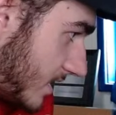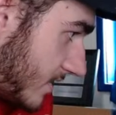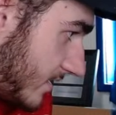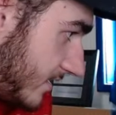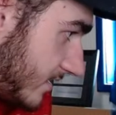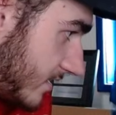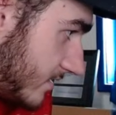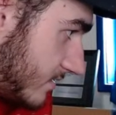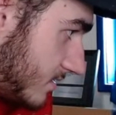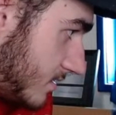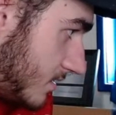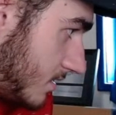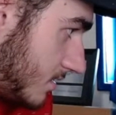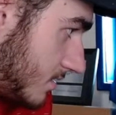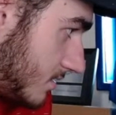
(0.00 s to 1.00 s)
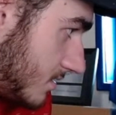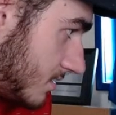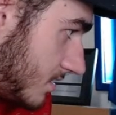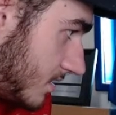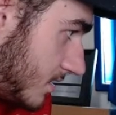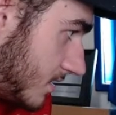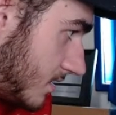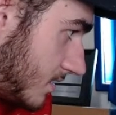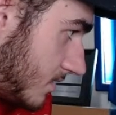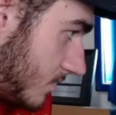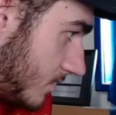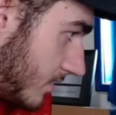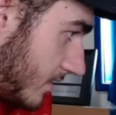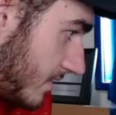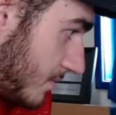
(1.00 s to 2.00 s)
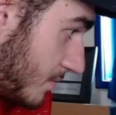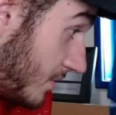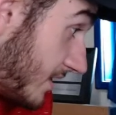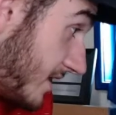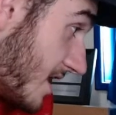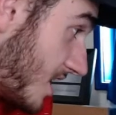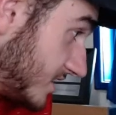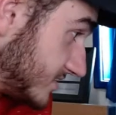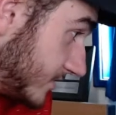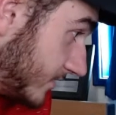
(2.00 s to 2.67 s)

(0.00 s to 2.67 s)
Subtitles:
they did. Well, they are still in